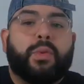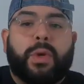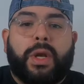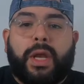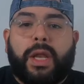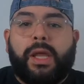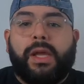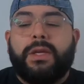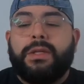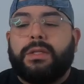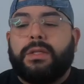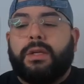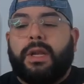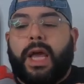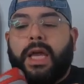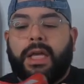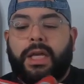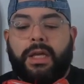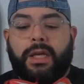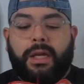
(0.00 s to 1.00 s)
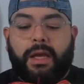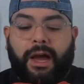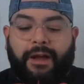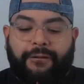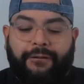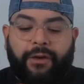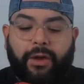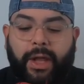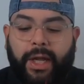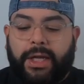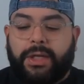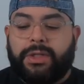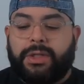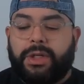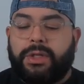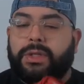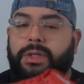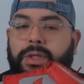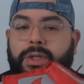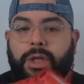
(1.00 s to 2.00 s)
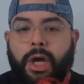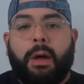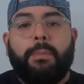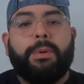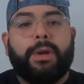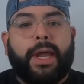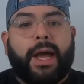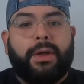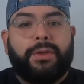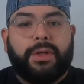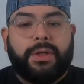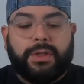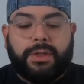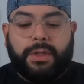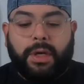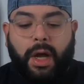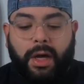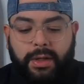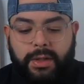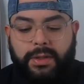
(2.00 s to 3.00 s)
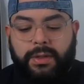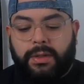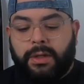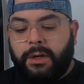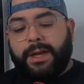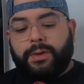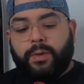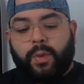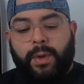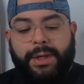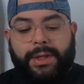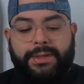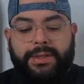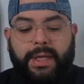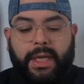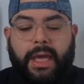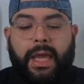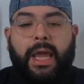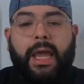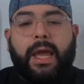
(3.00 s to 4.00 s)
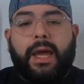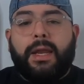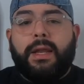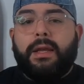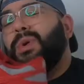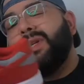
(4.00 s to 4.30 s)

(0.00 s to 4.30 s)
what it is. Nike, I feel like, is just dumping out these dunks as quick as they can,